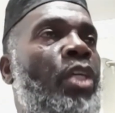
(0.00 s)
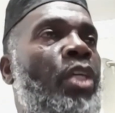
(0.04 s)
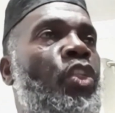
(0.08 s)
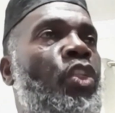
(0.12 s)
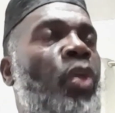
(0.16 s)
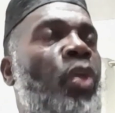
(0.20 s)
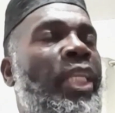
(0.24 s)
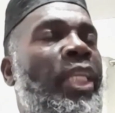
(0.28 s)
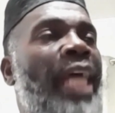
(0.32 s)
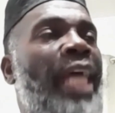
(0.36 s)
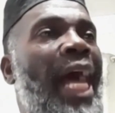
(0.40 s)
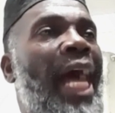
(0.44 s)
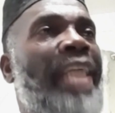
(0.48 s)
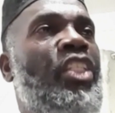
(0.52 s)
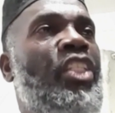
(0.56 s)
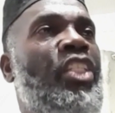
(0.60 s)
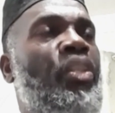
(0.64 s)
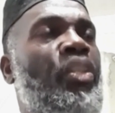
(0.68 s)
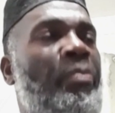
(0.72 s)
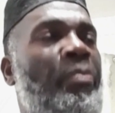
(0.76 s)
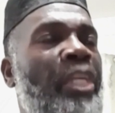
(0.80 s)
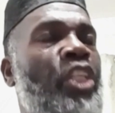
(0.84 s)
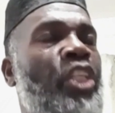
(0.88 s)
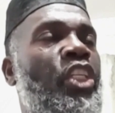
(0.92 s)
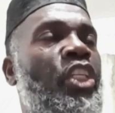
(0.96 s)
So the Hajj
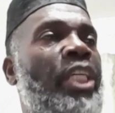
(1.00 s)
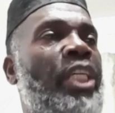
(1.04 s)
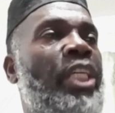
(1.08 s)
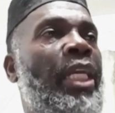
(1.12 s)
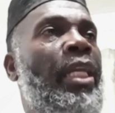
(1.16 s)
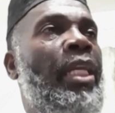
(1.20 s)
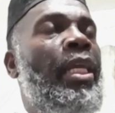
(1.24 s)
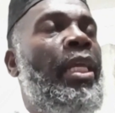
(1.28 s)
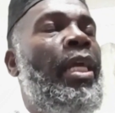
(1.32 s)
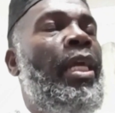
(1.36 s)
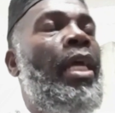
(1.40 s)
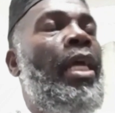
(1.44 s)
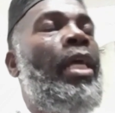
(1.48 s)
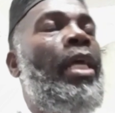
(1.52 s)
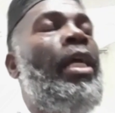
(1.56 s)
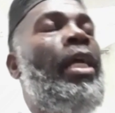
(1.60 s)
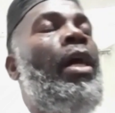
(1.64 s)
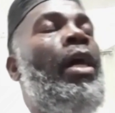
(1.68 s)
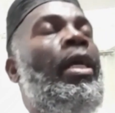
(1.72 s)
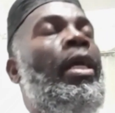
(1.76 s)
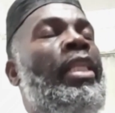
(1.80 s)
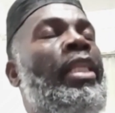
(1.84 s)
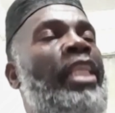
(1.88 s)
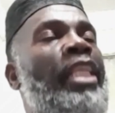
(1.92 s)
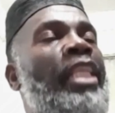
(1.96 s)
mission,
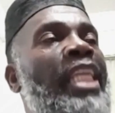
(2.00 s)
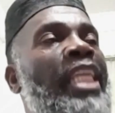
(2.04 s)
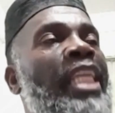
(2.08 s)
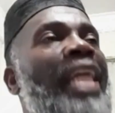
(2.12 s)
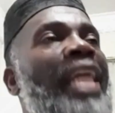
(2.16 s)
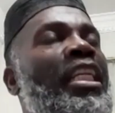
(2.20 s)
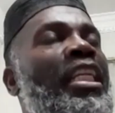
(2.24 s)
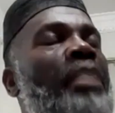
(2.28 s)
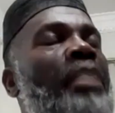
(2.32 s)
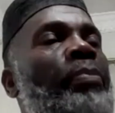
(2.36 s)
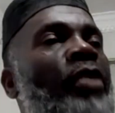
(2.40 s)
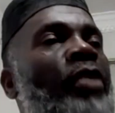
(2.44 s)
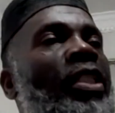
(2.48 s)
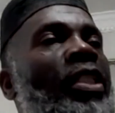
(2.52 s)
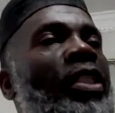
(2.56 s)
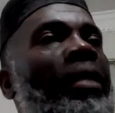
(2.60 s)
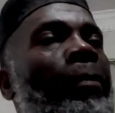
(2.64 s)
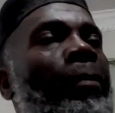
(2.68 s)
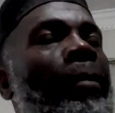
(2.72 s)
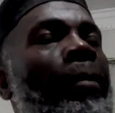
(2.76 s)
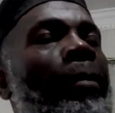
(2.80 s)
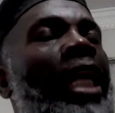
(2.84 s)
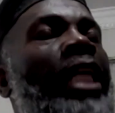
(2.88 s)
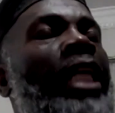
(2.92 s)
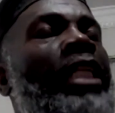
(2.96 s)
their
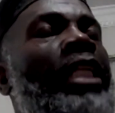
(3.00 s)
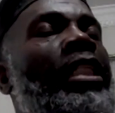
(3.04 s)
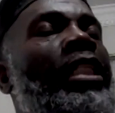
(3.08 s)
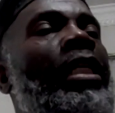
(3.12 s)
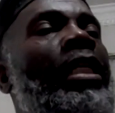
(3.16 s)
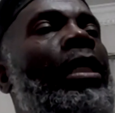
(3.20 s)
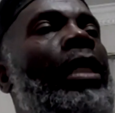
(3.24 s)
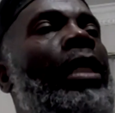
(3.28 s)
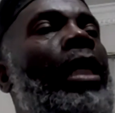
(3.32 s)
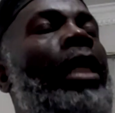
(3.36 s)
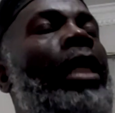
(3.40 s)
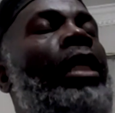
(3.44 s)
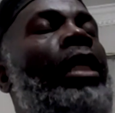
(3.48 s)
responsibility